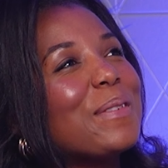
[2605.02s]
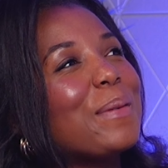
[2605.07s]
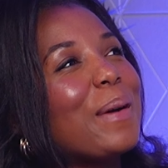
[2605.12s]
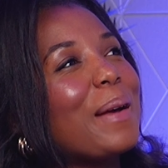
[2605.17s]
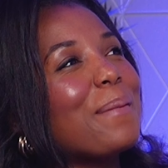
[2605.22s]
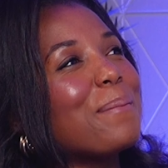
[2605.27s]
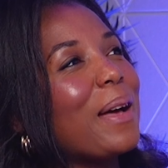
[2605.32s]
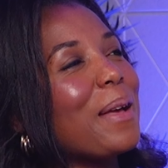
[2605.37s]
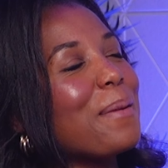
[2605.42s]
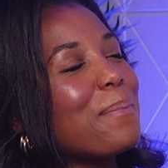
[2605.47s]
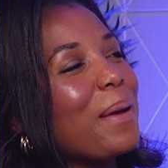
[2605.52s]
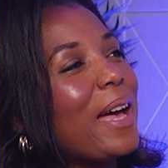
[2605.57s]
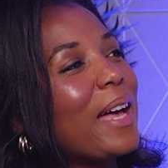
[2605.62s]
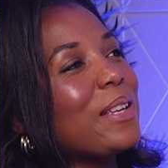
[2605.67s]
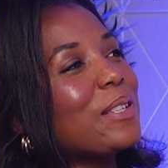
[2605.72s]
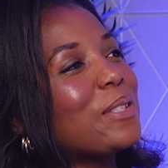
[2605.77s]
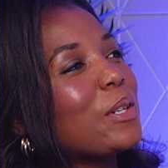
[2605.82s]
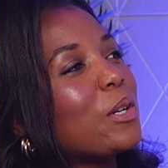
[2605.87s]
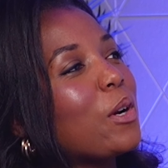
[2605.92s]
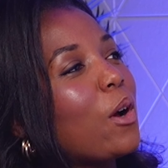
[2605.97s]
it. My, my
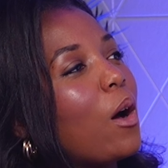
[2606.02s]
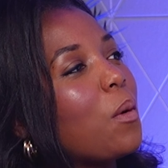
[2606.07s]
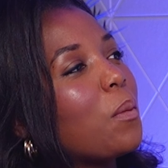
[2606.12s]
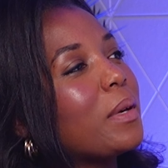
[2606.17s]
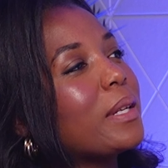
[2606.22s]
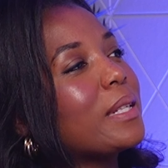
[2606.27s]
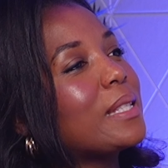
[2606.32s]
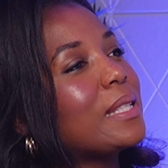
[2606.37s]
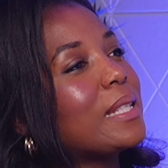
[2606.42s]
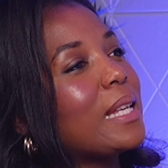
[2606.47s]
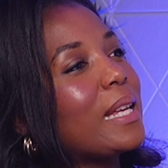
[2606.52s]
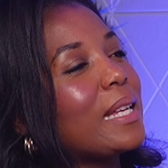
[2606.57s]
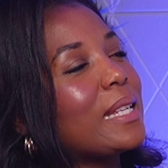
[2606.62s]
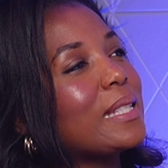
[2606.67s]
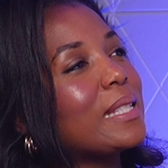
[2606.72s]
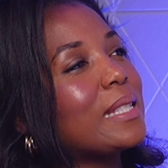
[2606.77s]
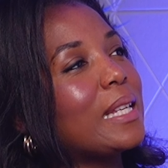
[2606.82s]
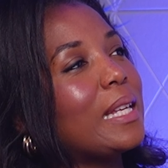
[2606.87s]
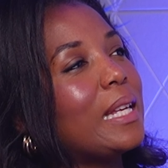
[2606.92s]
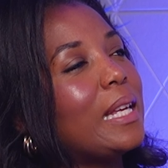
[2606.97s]
pastor always
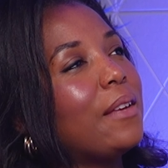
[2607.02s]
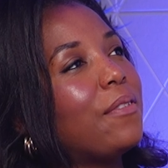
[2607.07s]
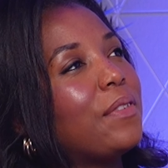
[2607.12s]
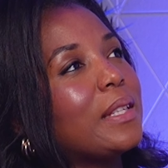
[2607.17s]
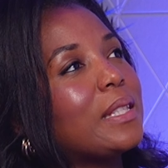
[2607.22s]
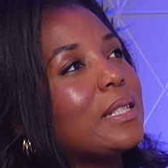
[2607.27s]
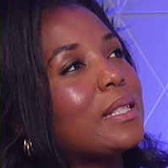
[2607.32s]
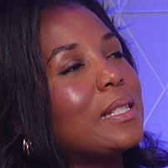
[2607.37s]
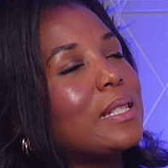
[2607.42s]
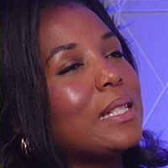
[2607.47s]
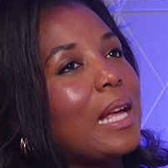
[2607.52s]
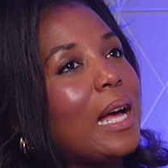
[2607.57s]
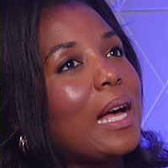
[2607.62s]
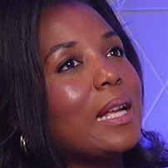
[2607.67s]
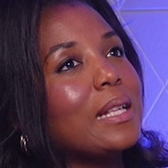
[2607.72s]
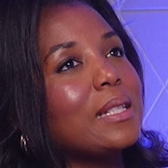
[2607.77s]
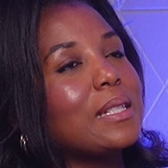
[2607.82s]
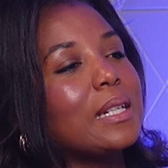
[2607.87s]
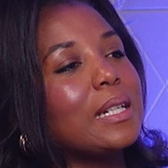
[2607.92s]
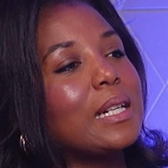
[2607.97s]
says, if it's
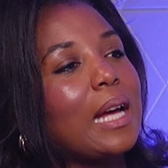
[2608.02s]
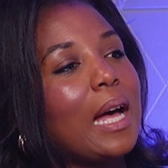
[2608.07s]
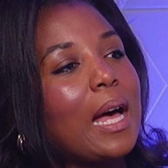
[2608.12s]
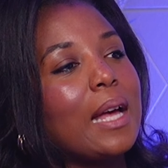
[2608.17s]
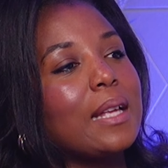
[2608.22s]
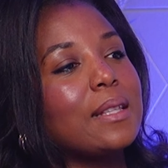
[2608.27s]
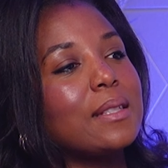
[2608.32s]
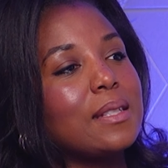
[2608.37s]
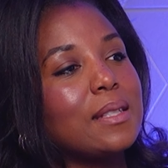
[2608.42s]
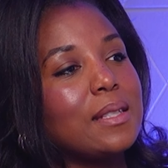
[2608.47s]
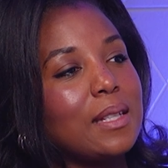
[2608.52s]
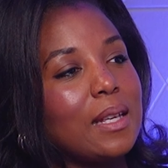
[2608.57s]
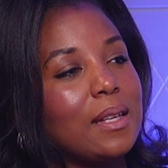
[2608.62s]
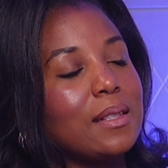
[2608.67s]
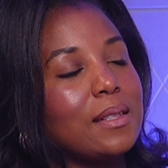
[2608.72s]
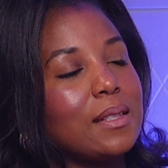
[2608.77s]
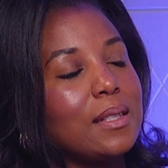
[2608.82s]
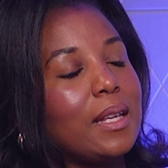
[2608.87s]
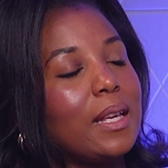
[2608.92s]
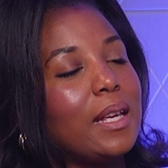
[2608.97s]
not God
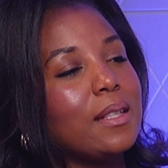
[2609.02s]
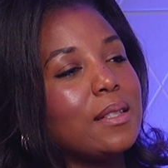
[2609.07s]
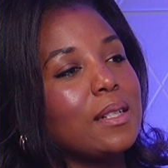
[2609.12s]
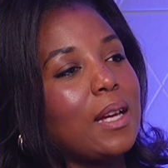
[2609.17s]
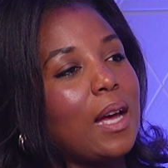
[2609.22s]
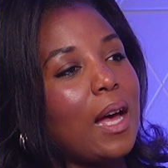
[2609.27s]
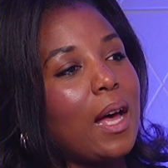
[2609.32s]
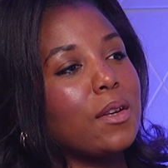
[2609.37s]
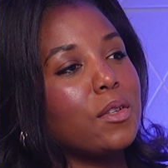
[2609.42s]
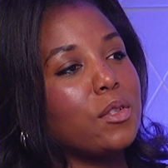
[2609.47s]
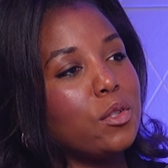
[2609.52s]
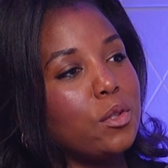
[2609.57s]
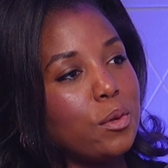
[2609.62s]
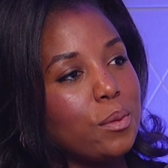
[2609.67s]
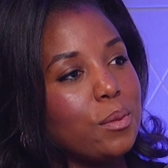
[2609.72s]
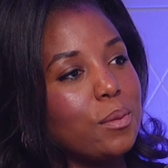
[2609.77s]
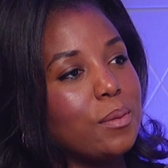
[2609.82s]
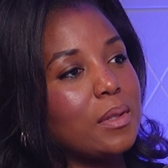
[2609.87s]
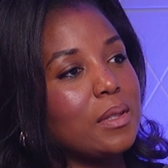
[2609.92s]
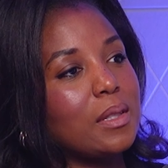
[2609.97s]
sent, it's God
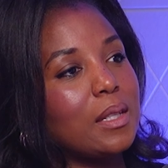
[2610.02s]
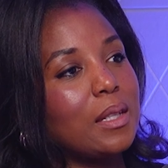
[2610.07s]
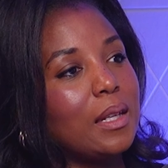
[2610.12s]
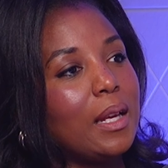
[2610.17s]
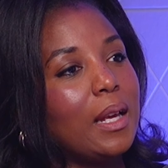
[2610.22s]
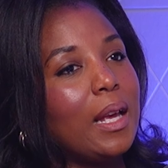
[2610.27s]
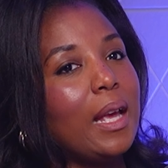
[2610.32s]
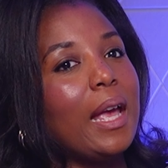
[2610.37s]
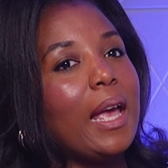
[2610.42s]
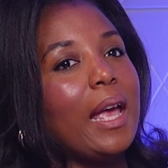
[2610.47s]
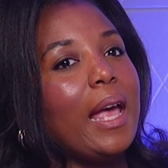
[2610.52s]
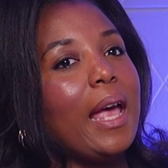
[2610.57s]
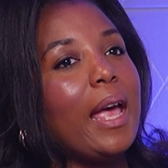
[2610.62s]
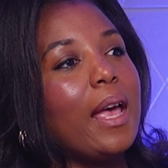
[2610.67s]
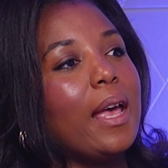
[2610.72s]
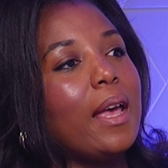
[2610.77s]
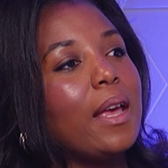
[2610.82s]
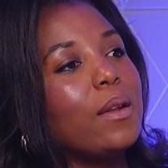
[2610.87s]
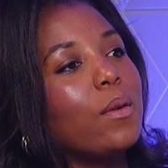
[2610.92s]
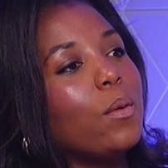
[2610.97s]
used.
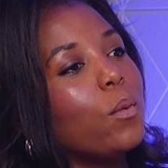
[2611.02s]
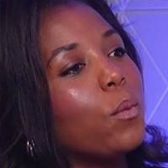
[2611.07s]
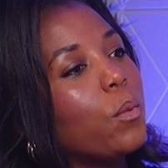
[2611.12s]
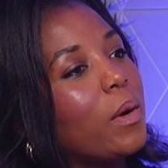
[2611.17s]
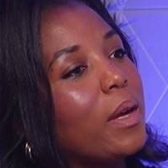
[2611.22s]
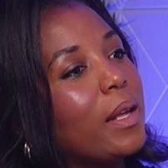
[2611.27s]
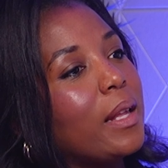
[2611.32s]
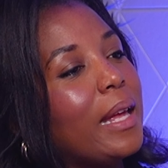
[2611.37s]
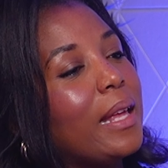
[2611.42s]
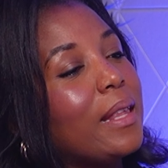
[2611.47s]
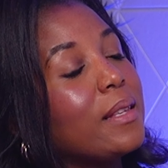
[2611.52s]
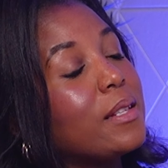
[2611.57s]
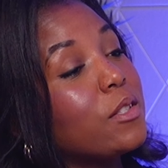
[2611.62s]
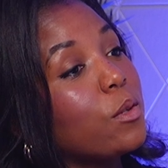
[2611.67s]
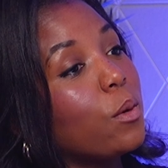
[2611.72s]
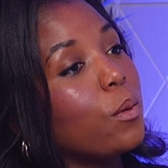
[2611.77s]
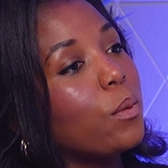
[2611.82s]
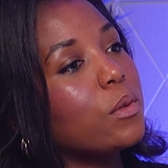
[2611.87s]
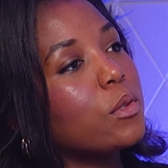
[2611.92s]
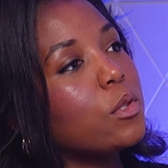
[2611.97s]
And what and
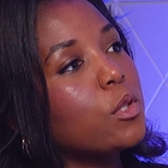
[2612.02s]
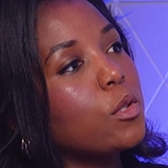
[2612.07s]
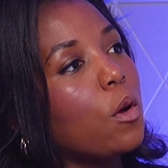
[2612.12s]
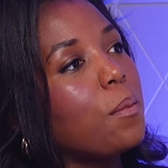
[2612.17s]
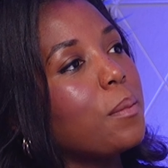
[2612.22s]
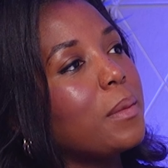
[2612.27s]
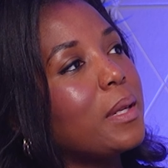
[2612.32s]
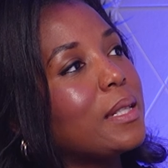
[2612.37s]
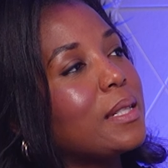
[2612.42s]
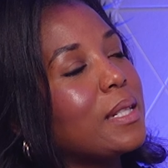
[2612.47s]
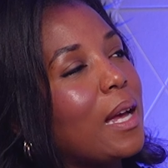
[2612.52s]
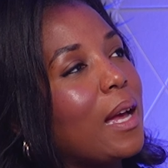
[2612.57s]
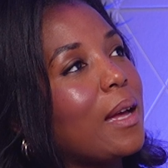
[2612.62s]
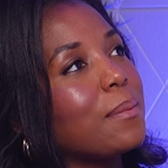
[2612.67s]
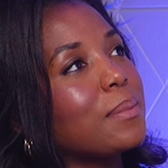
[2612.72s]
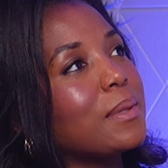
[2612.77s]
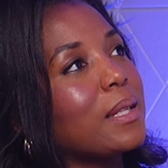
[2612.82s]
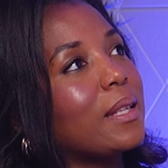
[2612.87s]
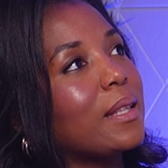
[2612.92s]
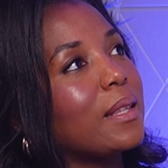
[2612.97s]
so so many
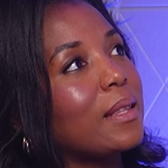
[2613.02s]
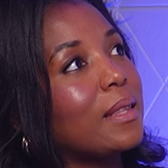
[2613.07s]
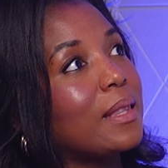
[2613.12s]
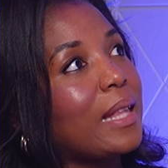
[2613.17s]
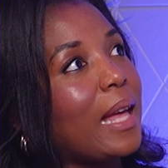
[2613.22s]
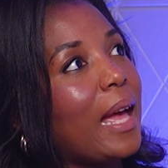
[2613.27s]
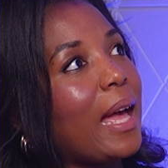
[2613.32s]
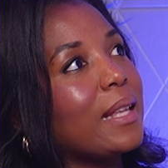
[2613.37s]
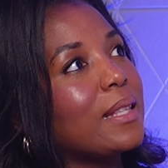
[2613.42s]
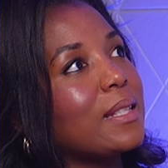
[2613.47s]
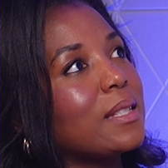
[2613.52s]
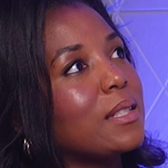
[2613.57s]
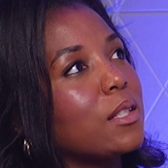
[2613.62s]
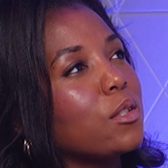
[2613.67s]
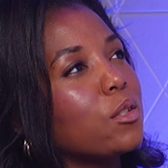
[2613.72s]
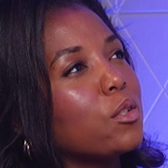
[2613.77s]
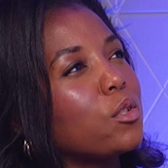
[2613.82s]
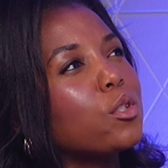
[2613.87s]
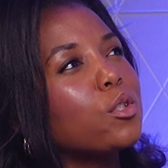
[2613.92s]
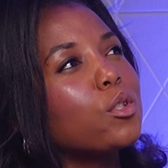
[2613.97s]
times like that's
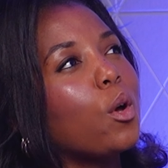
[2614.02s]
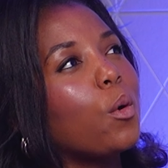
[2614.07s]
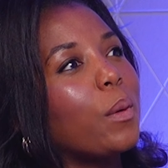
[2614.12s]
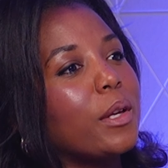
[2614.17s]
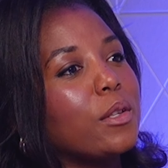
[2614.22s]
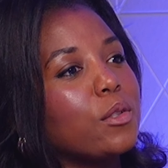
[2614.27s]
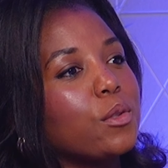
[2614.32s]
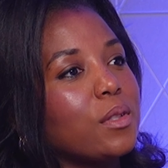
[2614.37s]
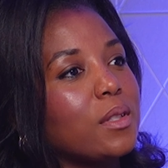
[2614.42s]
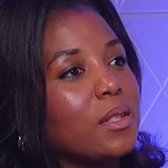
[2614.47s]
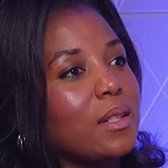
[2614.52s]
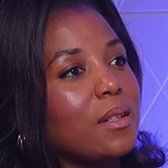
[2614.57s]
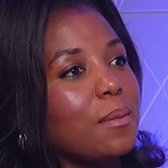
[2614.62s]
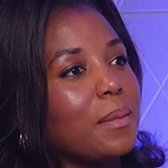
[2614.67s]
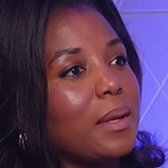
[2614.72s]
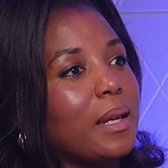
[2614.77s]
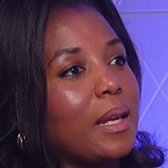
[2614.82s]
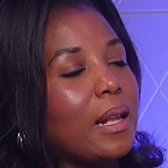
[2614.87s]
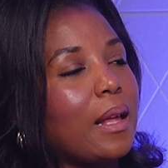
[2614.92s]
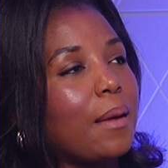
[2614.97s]
so interesting to
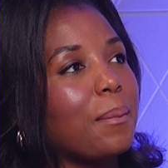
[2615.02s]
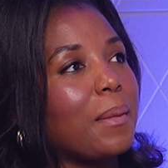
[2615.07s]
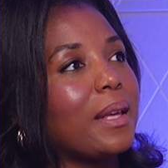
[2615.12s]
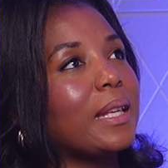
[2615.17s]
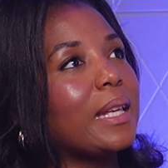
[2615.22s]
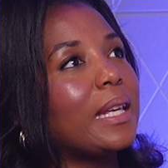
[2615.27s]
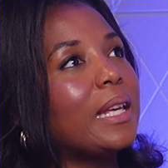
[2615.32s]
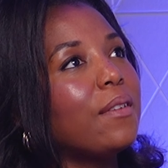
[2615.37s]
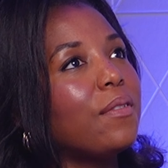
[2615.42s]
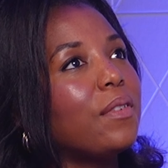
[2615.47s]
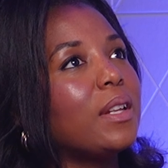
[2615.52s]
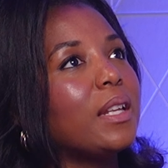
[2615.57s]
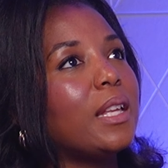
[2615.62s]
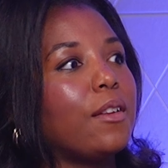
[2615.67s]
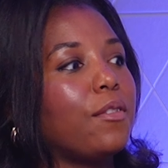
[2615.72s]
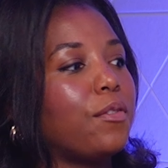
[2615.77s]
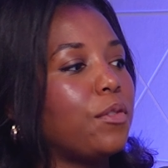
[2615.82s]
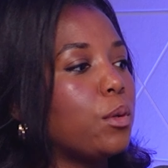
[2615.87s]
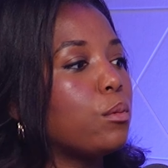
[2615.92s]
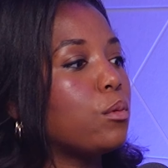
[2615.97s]
me. And I'm like, even
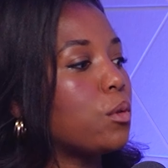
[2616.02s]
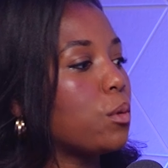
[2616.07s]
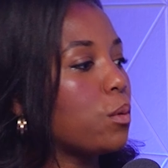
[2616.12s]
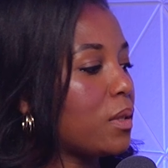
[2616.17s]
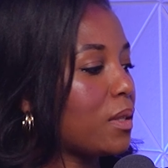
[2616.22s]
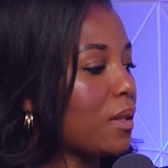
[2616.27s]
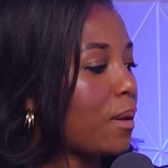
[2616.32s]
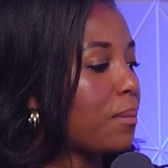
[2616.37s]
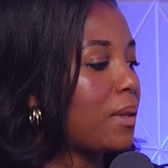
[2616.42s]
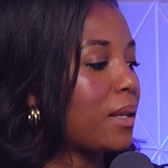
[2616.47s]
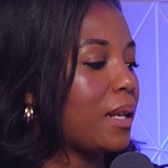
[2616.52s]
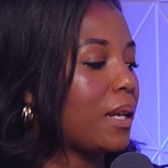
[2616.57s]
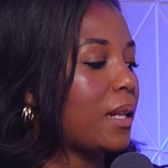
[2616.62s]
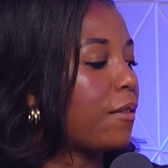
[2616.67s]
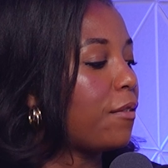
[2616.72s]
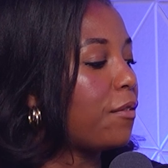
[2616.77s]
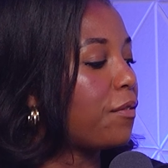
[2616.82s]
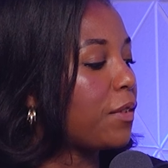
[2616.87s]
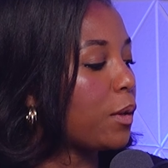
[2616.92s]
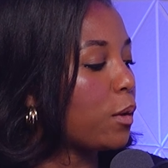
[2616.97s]
if you do something and
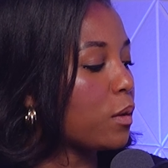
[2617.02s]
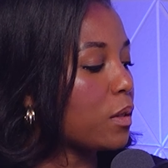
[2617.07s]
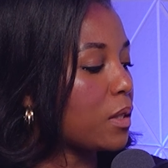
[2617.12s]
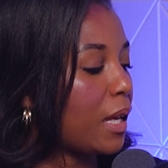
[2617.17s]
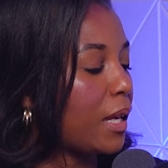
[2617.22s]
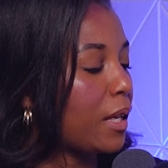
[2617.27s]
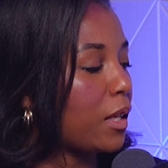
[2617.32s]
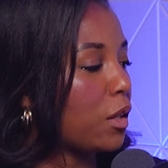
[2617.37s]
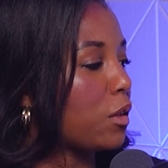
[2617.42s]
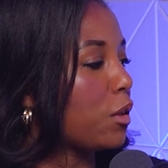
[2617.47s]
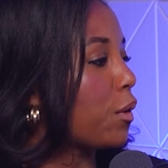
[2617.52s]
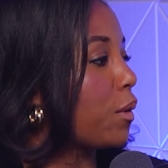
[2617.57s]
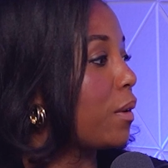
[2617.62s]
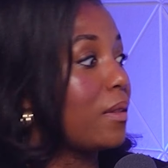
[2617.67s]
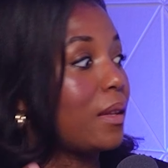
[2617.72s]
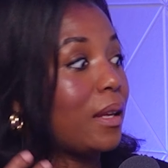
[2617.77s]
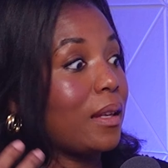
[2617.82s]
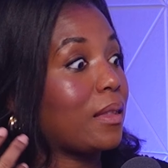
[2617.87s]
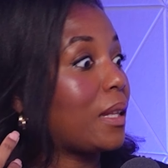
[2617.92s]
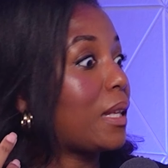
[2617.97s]
it feels like you're
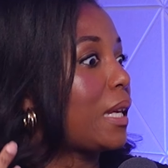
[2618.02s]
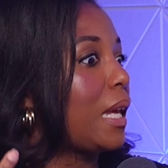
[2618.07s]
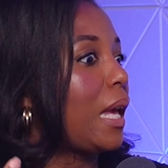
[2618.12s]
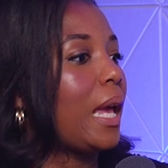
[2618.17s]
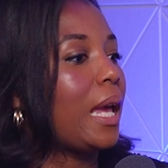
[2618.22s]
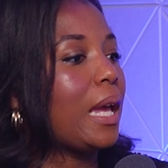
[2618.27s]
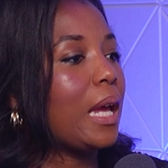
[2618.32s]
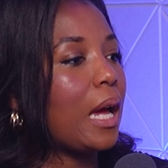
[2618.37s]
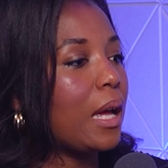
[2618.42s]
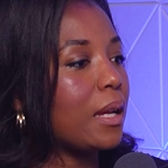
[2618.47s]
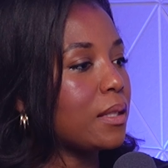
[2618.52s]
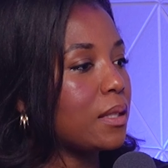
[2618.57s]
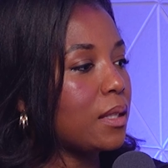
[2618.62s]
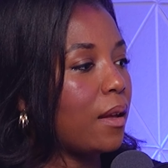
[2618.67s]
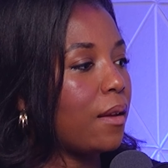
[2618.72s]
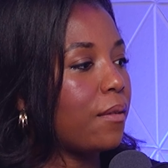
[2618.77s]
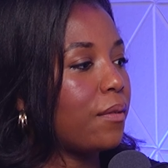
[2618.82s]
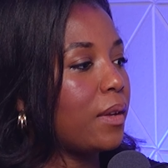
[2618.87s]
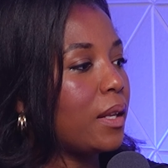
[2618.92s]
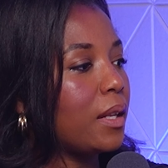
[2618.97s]
in like the chaos
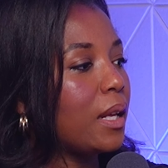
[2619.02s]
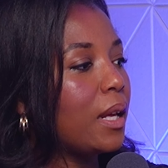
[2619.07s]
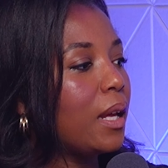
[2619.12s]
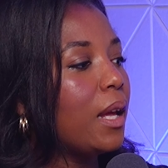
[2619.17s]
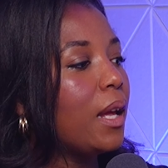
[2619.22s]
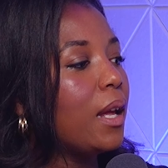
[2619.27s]
of it,